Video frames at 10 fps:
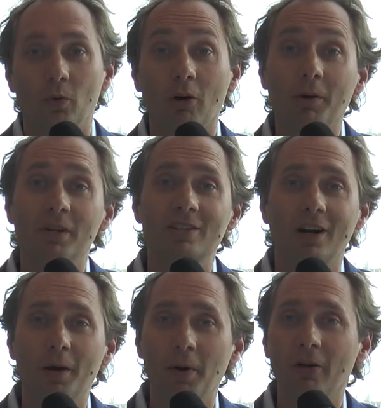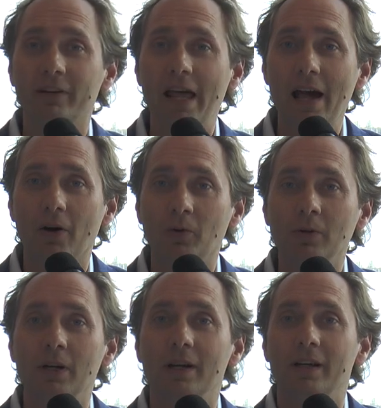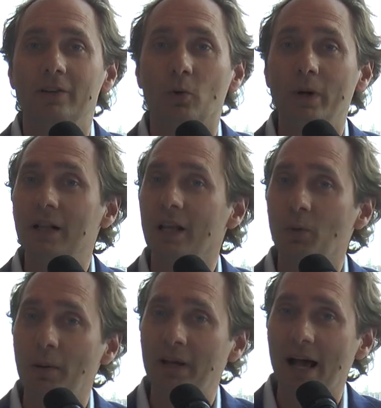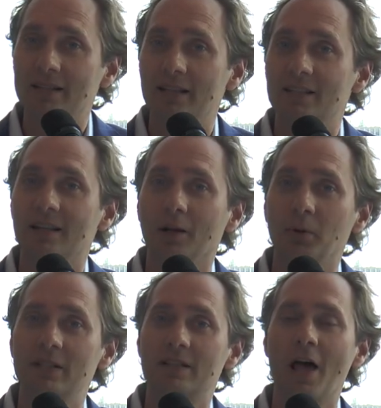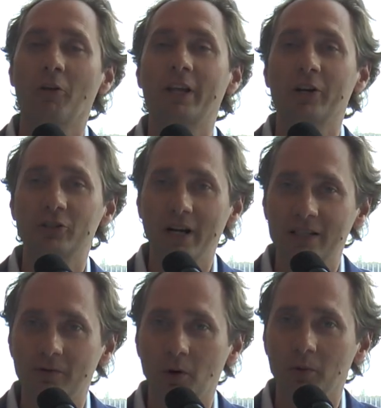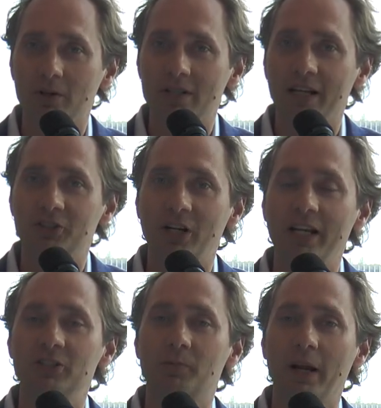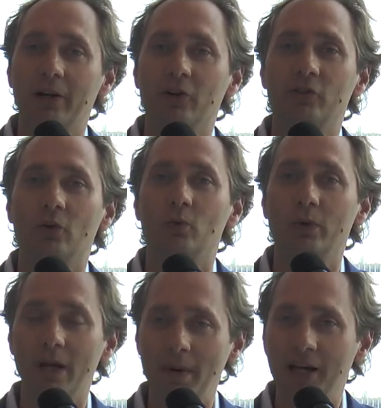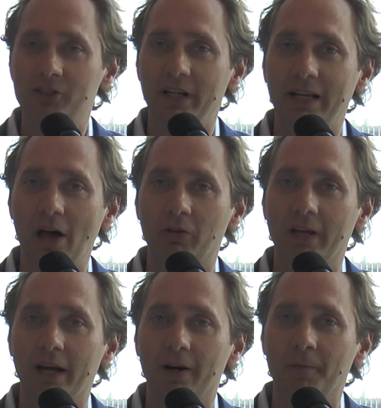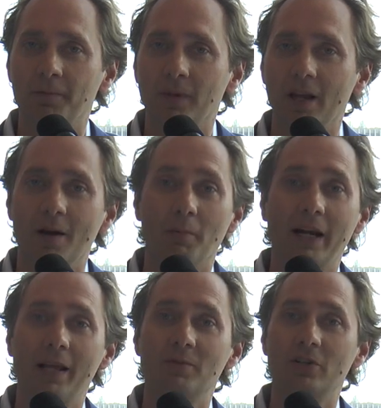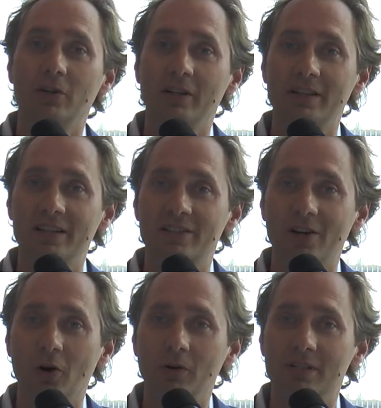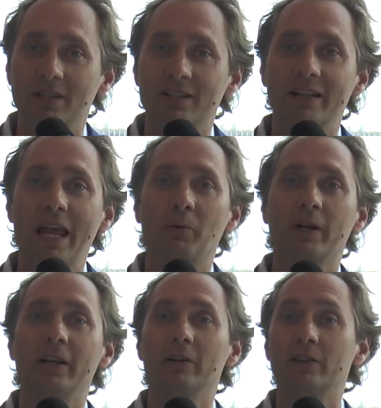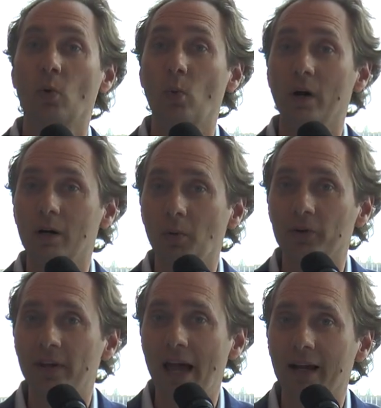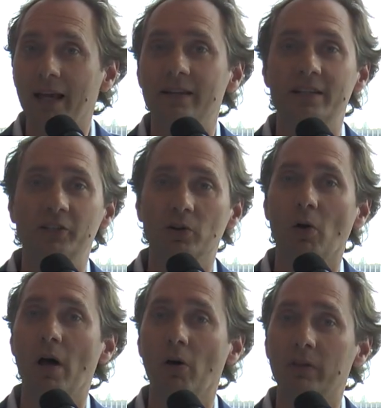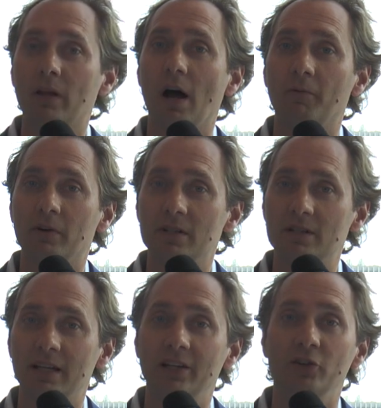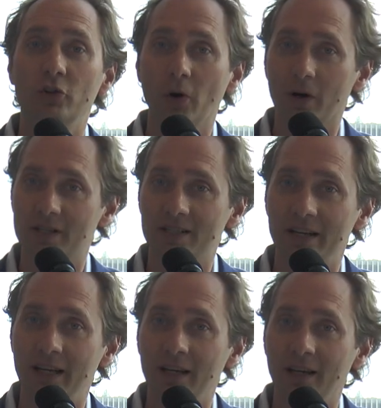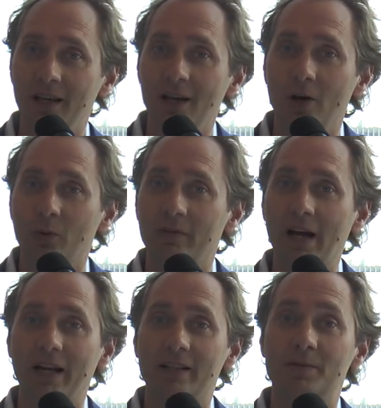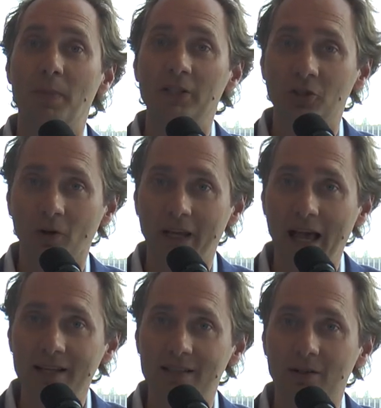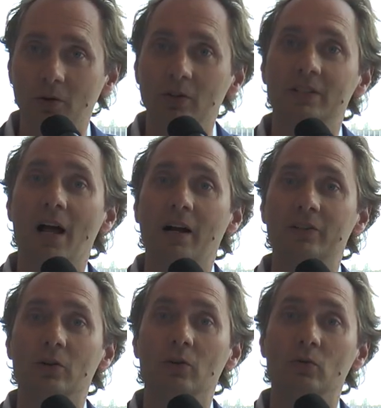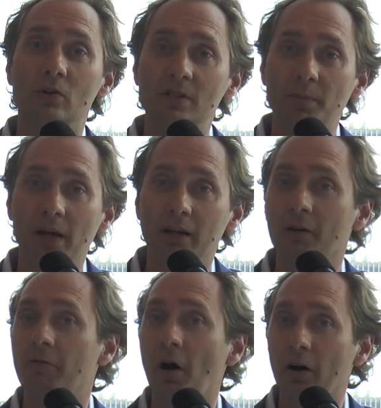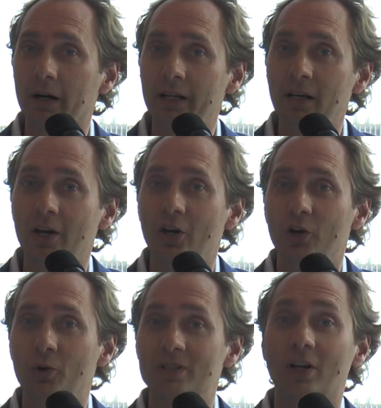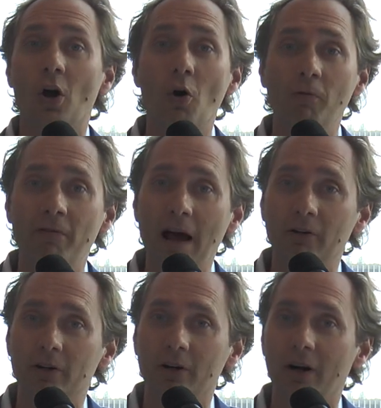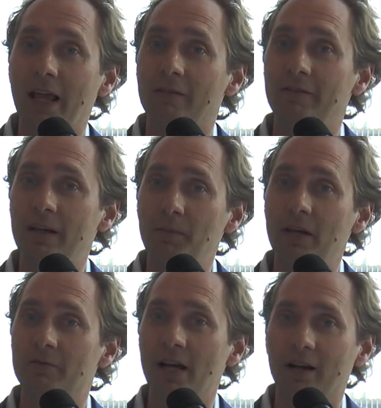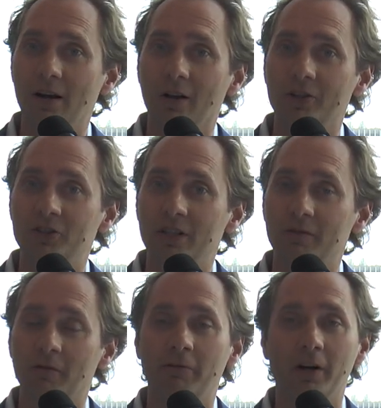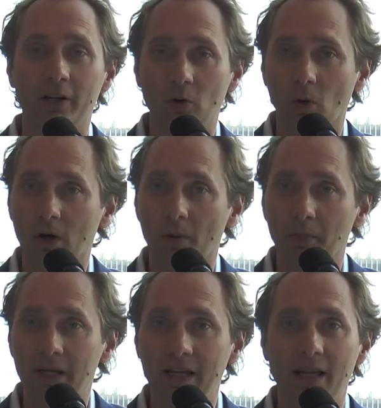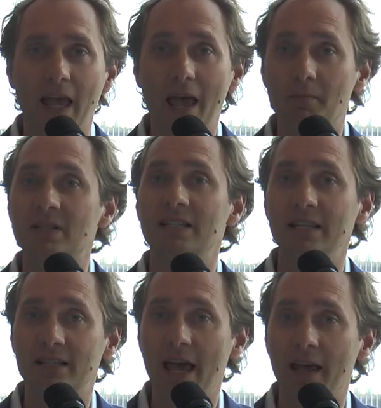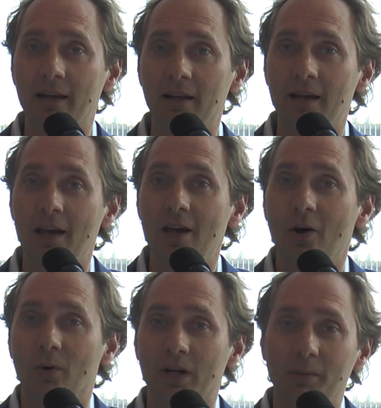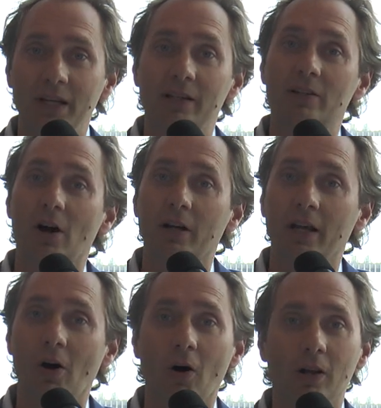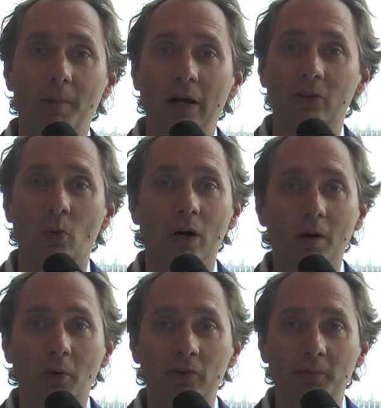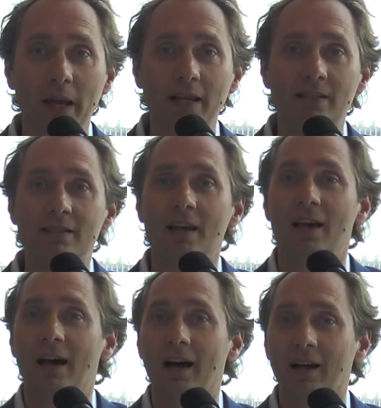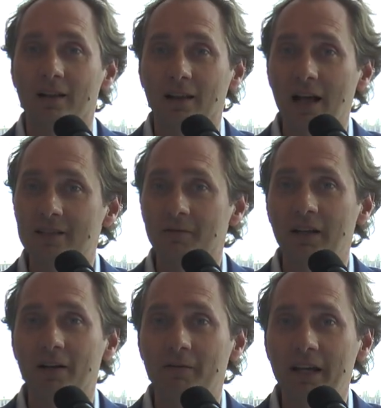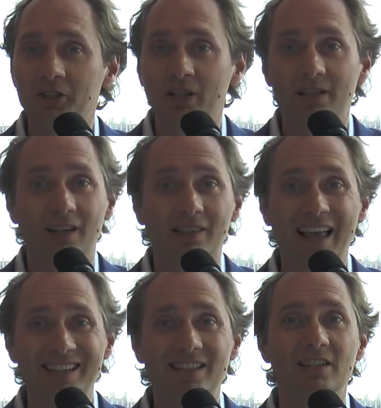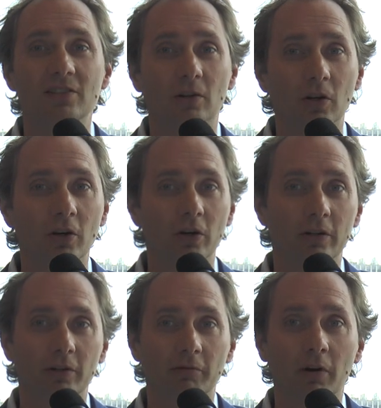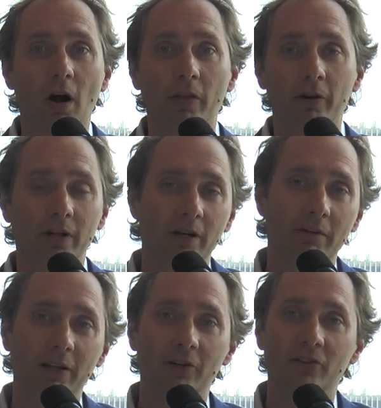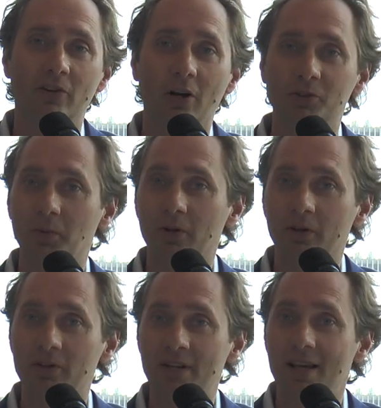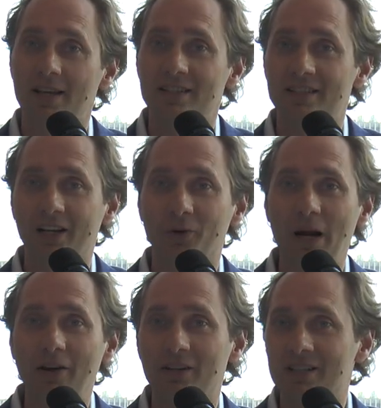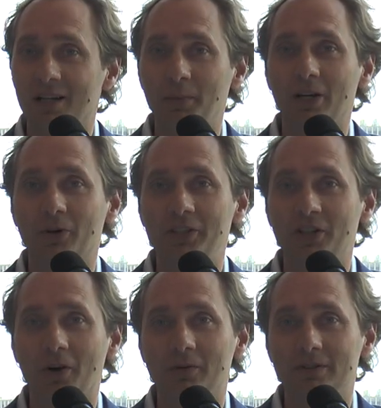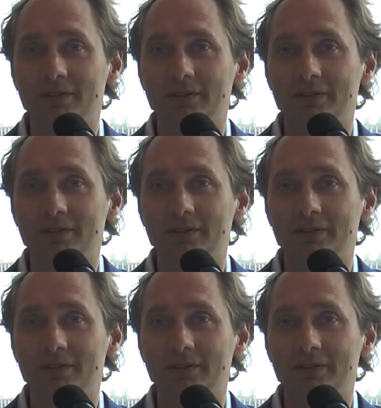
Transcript: Welcome to StartUp Health Now, the weekly webcast that celebrates the healthcare transformers and change makers reimagining healthcare. My name's Unity Stokes, and today we're here at the Wearable Tech and Digital Health Conference in New York City. We've got a special guest, Dr. Roozbeh Ghaffari, who is the co-founder and VP of Technology of a very cool company, MC10. We're going to be talking all about the wearable space, lots of innovations and lessons learned for other innovators and entrepreneurs. Stick around, it's going to be a great show.